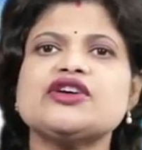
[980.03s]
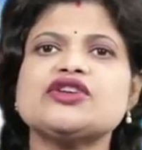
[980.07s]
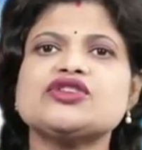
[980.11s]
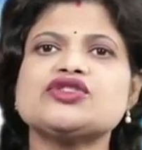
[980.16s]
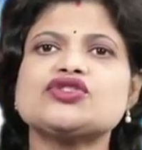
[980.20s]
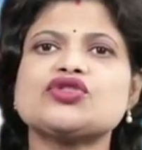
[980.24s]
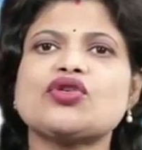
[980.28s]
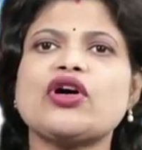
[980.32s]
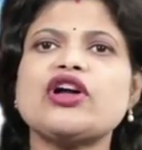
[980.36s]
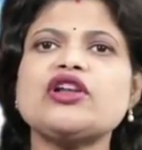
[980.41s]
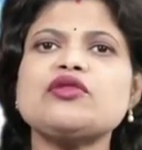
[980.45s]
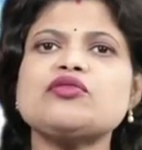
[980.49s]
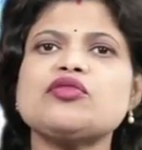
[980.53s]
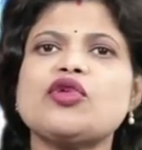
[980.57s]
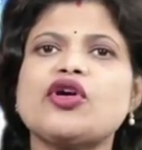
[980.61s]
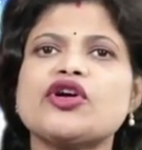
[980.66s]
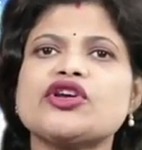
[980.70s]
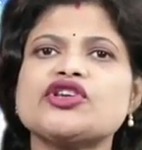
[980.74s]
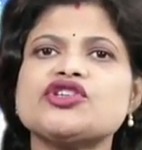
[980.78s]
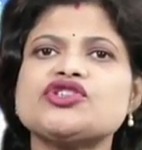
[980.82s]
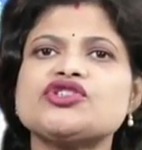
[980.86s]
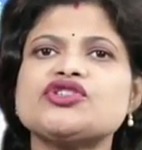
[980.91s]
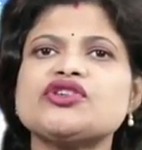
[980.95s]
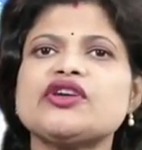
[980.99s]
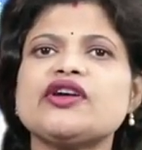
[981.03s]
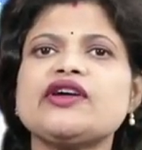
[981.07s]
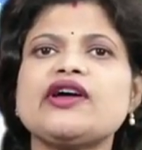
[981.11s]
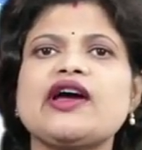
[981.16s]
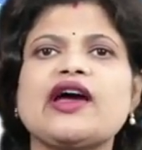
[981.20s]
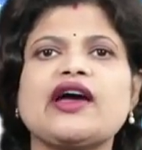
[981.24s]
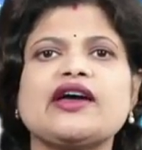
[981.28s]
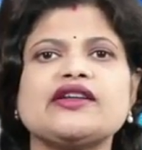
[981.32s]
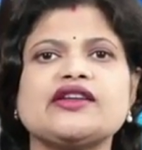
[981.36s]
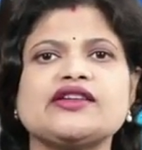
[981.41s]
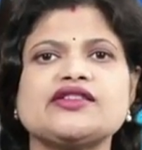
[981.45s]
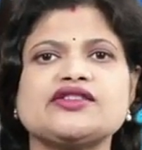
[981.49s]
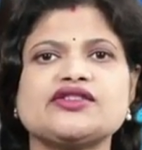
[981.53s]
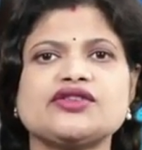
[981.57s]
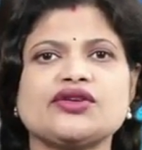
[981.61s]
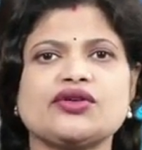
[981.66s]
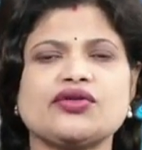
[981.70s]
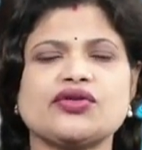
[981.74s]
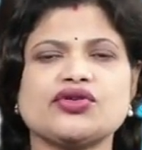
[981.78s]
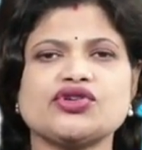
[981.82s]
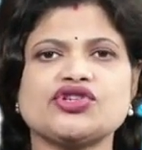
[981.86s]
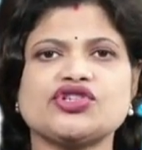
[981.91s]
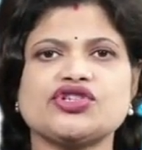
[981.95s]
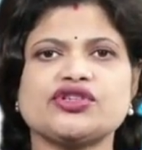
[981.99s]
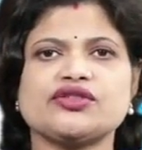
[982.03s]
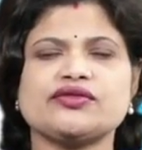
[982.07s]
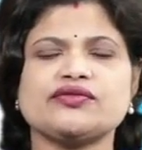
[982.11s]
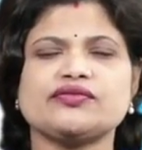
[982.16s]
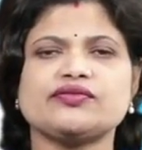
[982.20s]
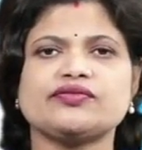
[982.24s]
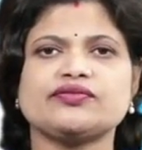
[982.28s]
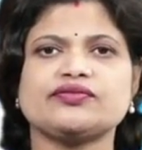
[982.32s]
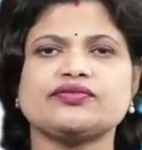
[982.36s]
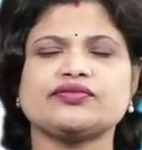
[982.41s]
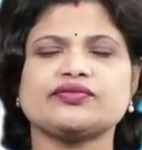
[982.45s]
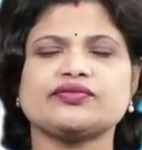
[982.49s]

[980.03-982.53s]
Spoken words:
soil moisture and its erosion.